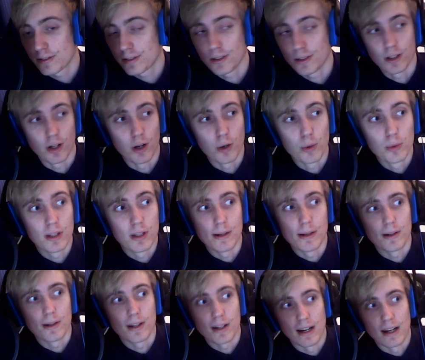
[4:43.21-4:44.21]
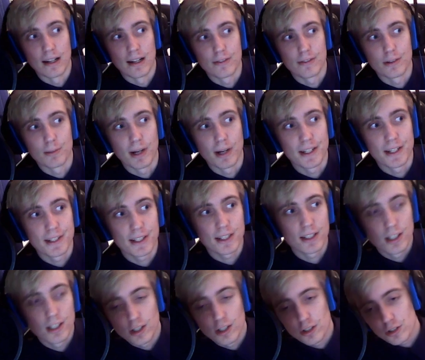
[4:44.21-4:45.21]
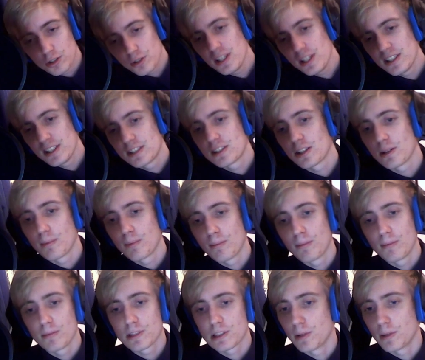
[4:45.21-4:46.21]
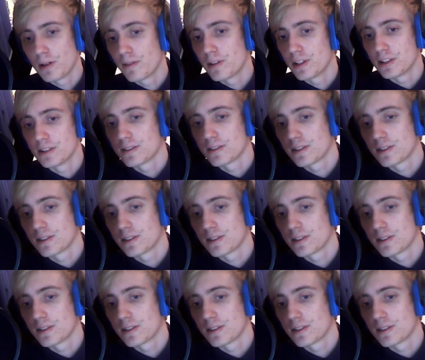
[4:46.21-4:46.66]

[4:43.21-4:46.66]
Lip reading: or only health and mana, you need some other